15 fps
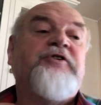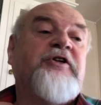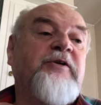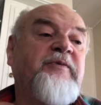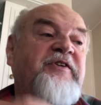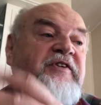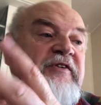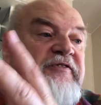is going
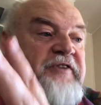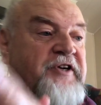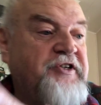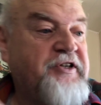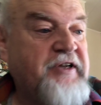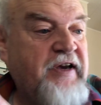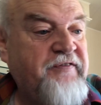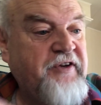to be
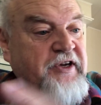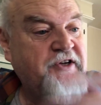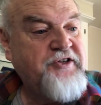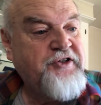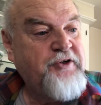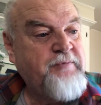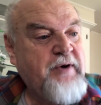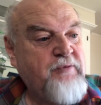featured every
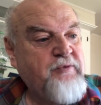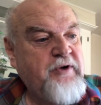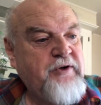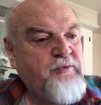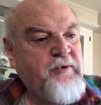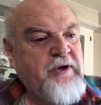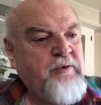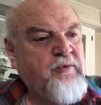issue, but
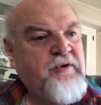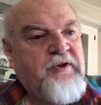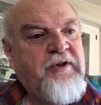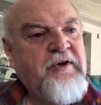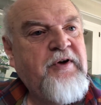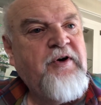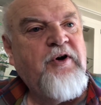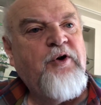we
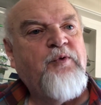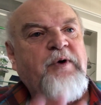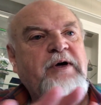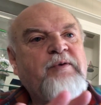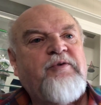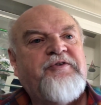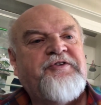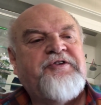
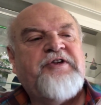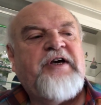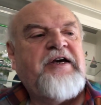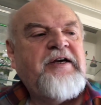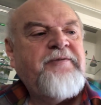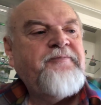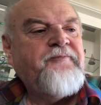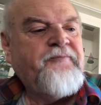will
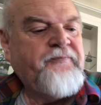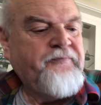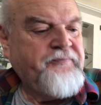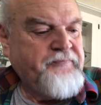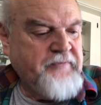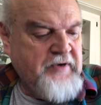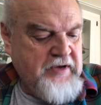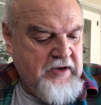see.
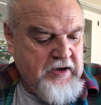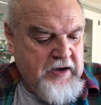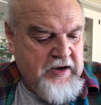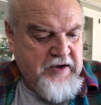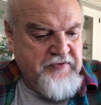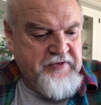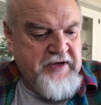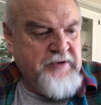
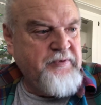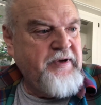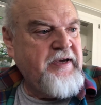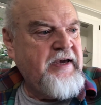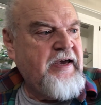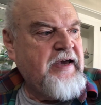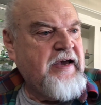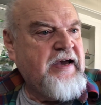Then we
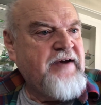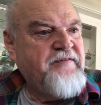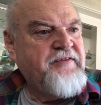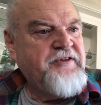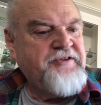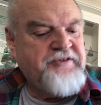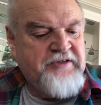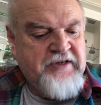have,
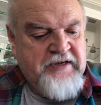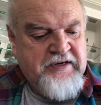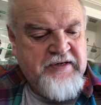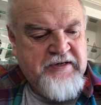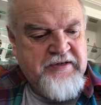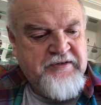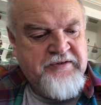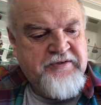this
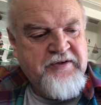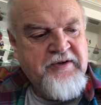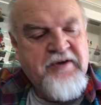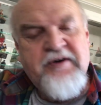is,